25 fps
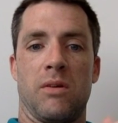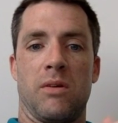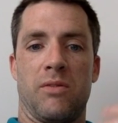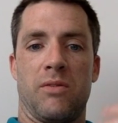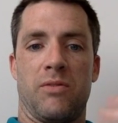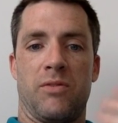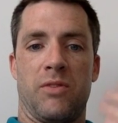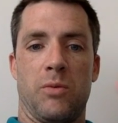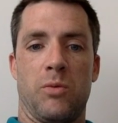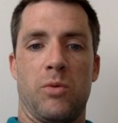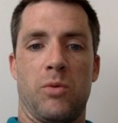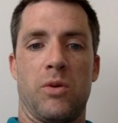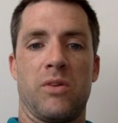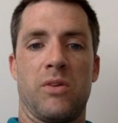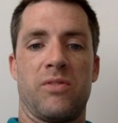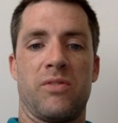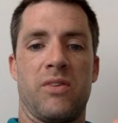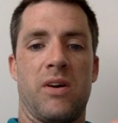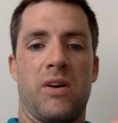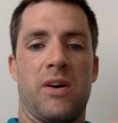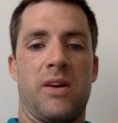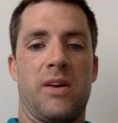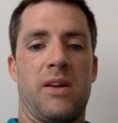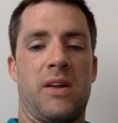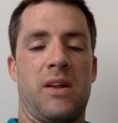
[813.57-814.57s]
want to
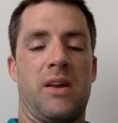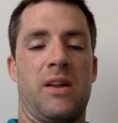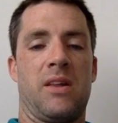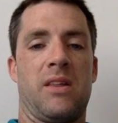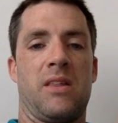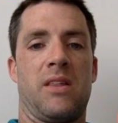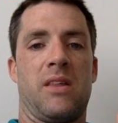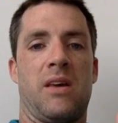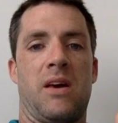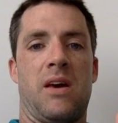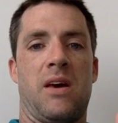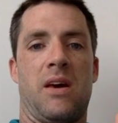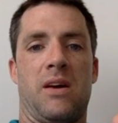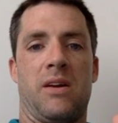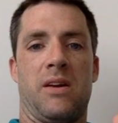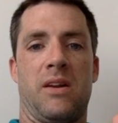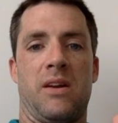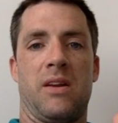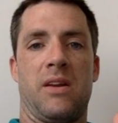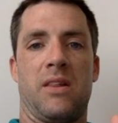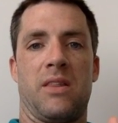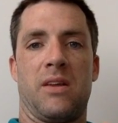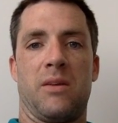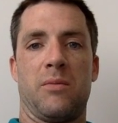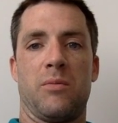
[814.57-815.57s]
find out
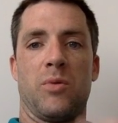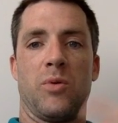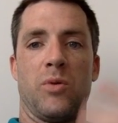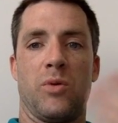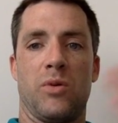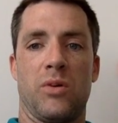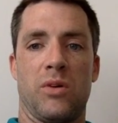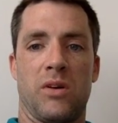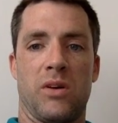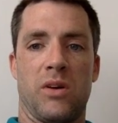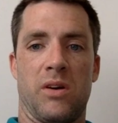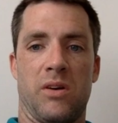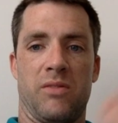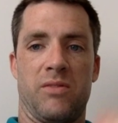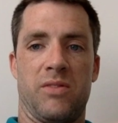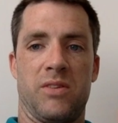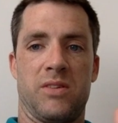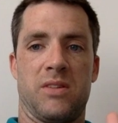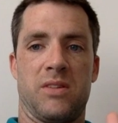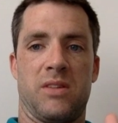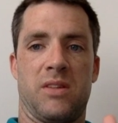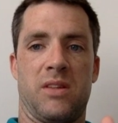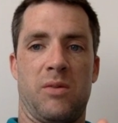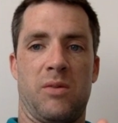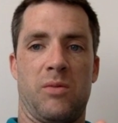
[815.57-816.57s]
anything more, go
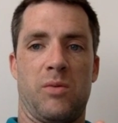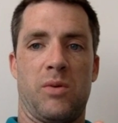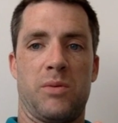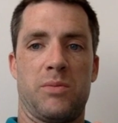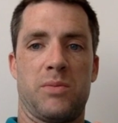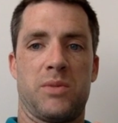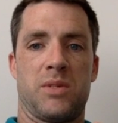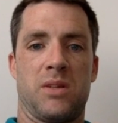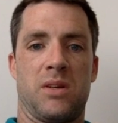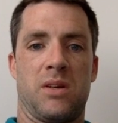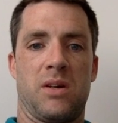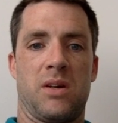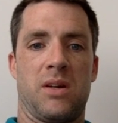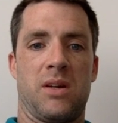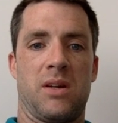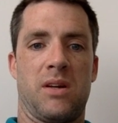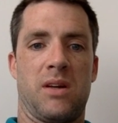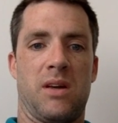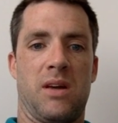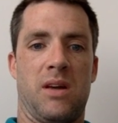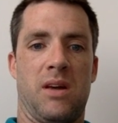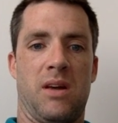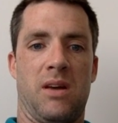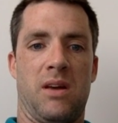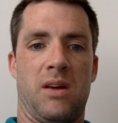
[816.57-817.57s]
visit that website,
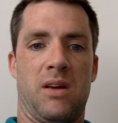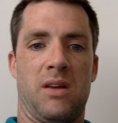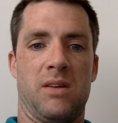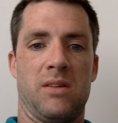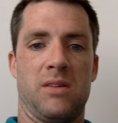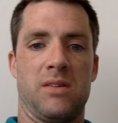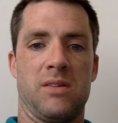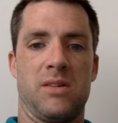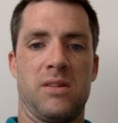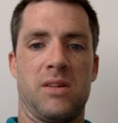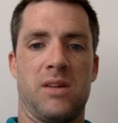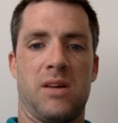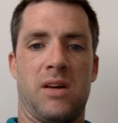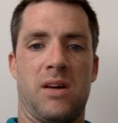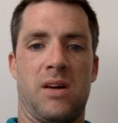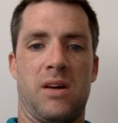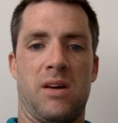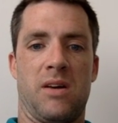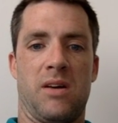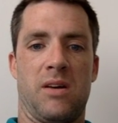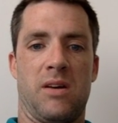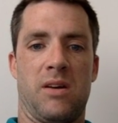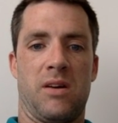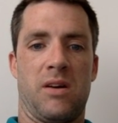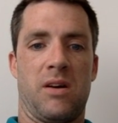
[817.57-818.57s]
and
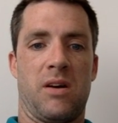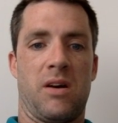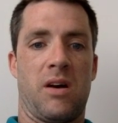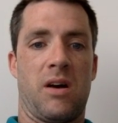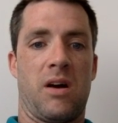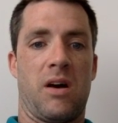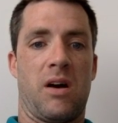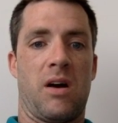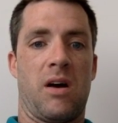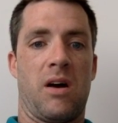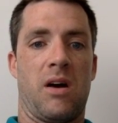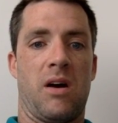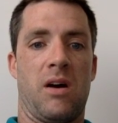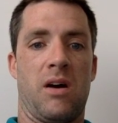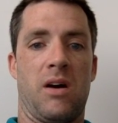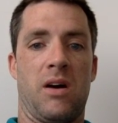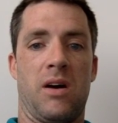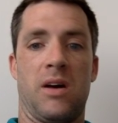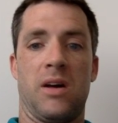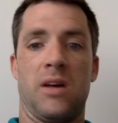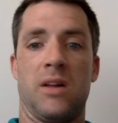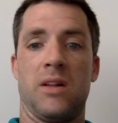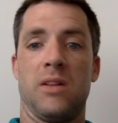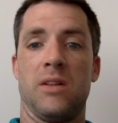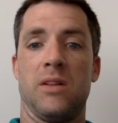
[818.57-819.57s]

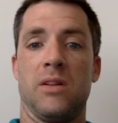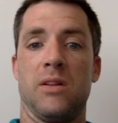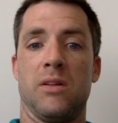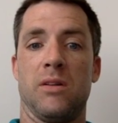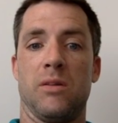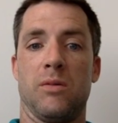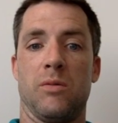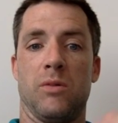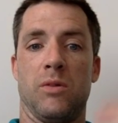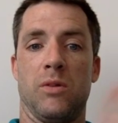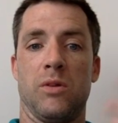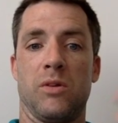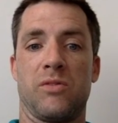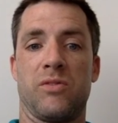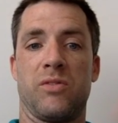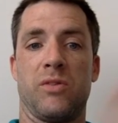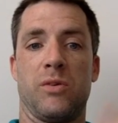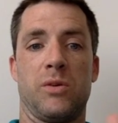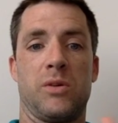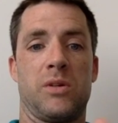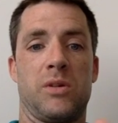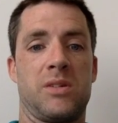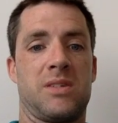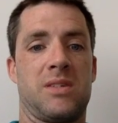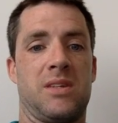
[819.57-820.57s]
I look forward
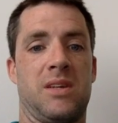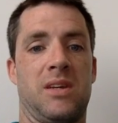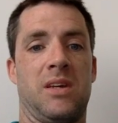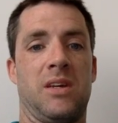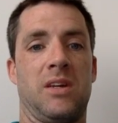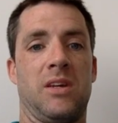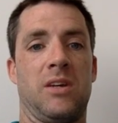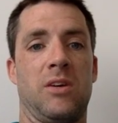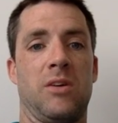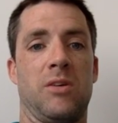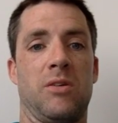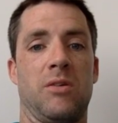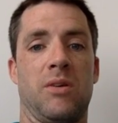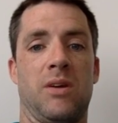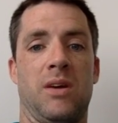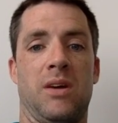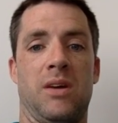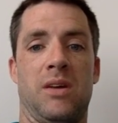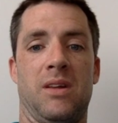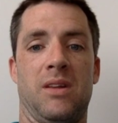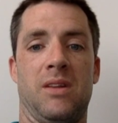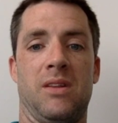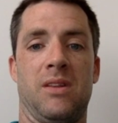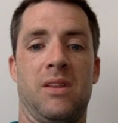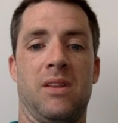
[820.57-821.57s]
to seeing you
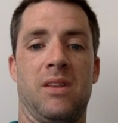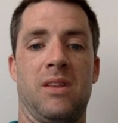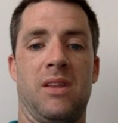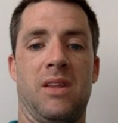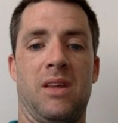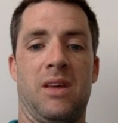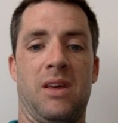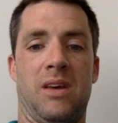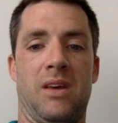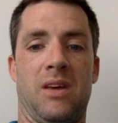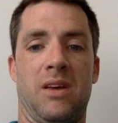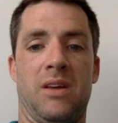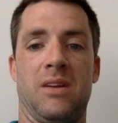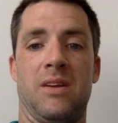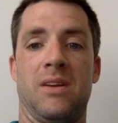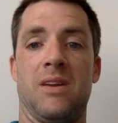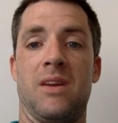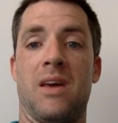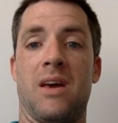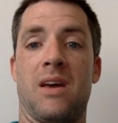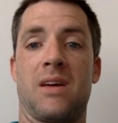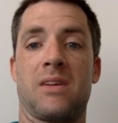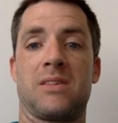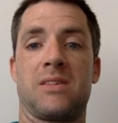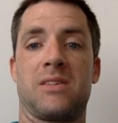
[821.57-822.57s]
in the
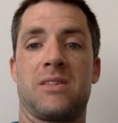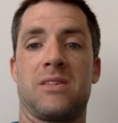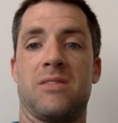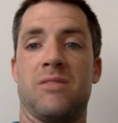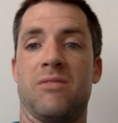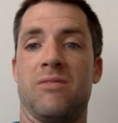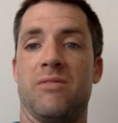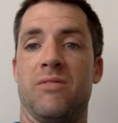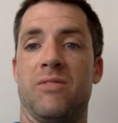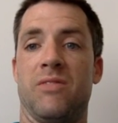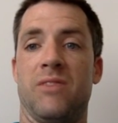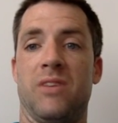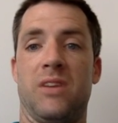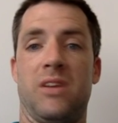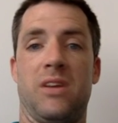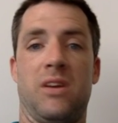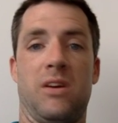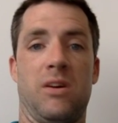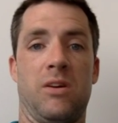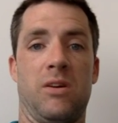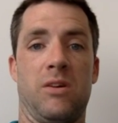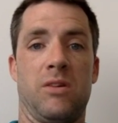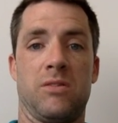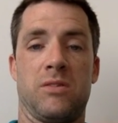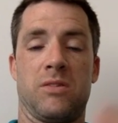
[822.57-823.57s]
next
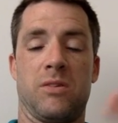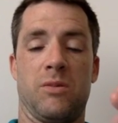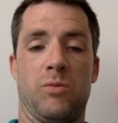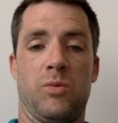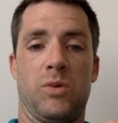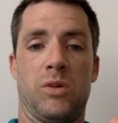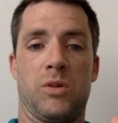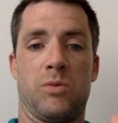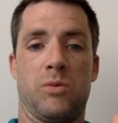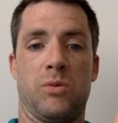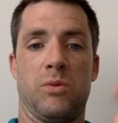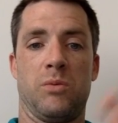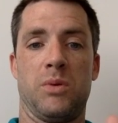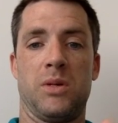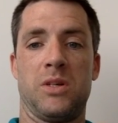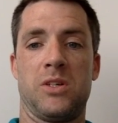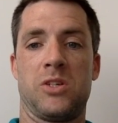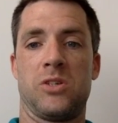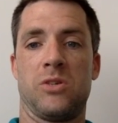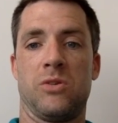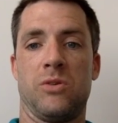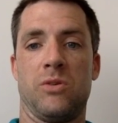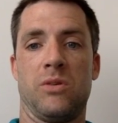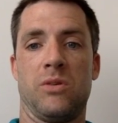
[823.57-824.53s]
video, which will be short